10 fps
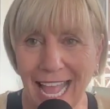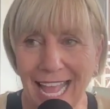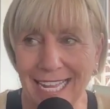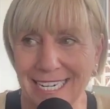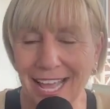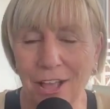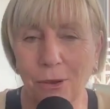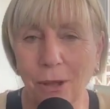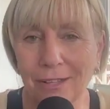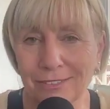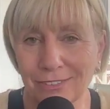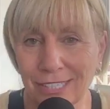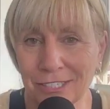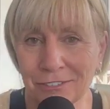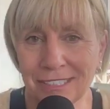And
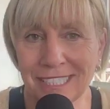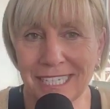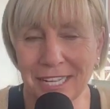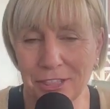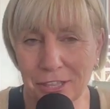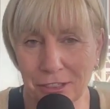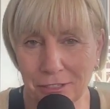literally the